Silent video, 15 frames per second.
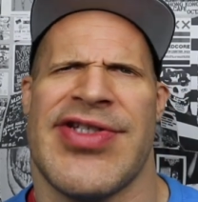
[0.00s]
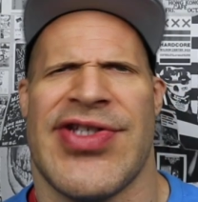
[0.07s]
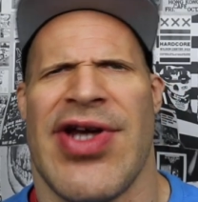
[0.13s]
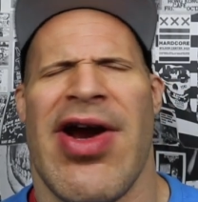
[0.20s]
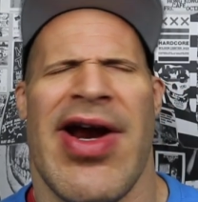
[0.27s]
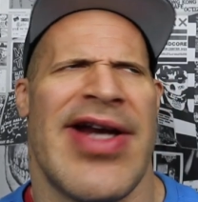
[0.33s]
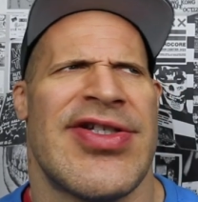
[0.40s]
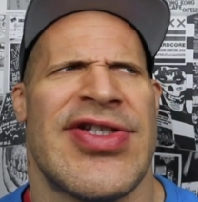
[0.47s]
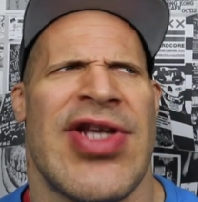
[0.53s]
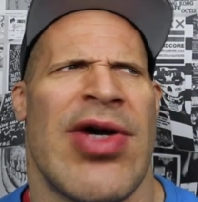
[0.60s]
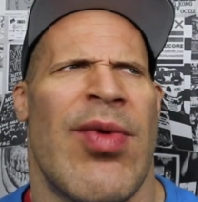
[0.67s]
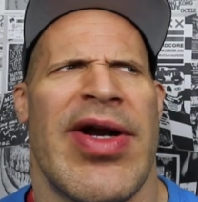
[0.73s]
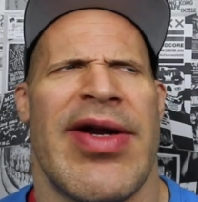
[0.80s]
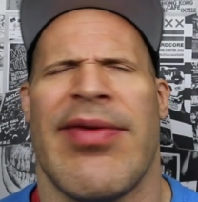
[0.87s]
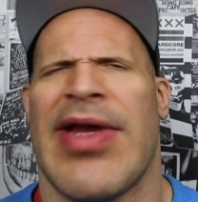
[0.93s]
Sorry, I just
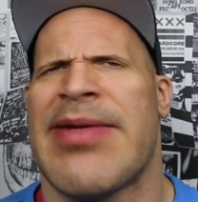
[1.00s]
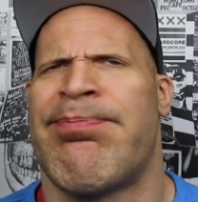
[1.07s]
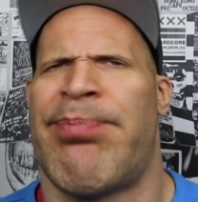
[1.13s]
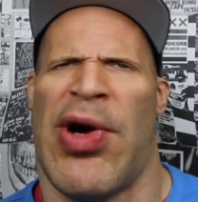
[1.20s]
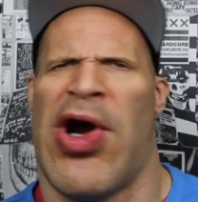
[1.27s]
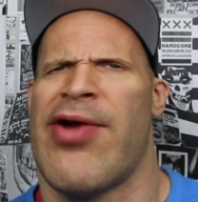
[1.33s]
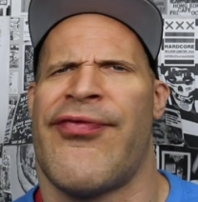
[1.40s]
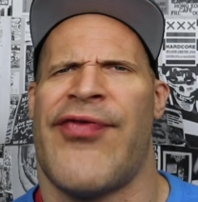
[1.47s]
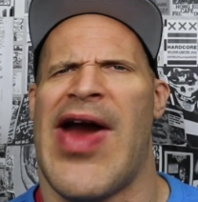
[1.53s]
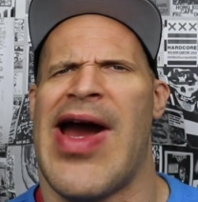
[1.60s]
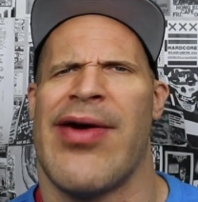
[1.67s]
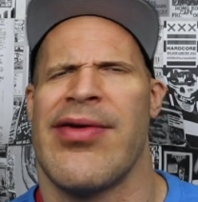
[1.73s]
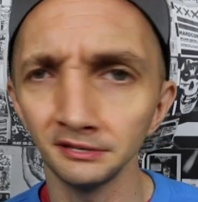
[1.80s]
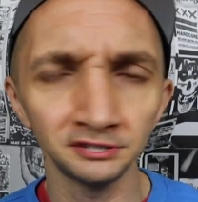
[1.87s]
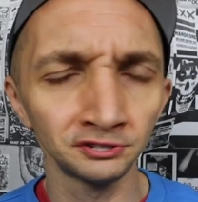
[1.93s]
don't want to like barf
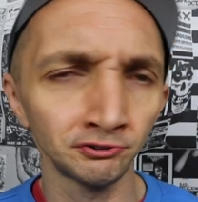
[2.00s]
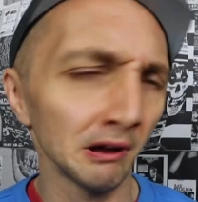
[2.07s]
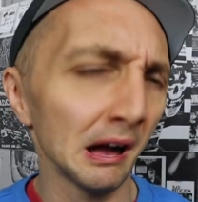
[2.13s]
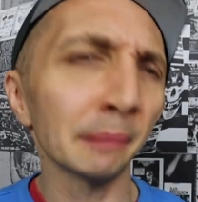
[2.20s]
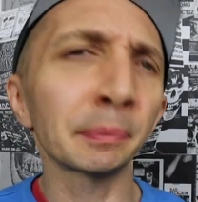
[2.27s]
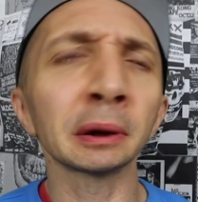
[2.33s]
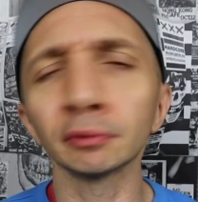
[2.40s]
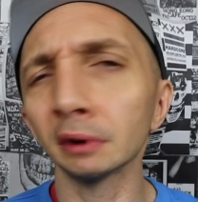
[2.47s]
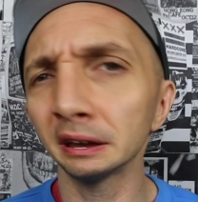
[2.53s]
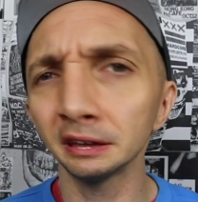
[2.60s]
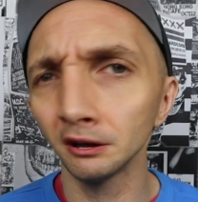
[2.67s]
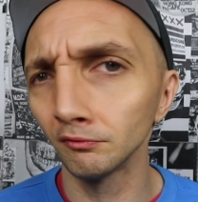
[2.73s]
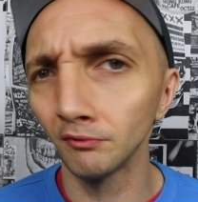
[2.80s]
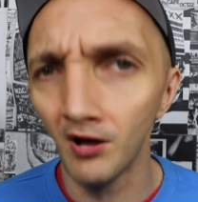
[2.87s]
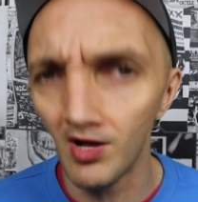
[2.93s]
out these crappy
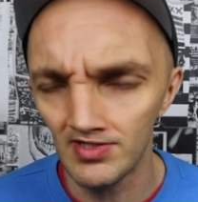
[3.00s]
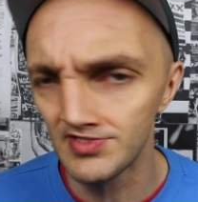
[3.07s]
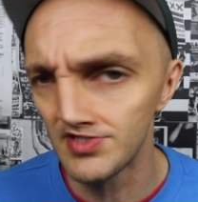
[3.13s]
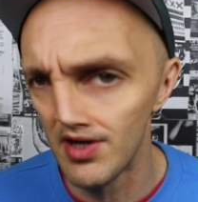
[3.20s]
radio rock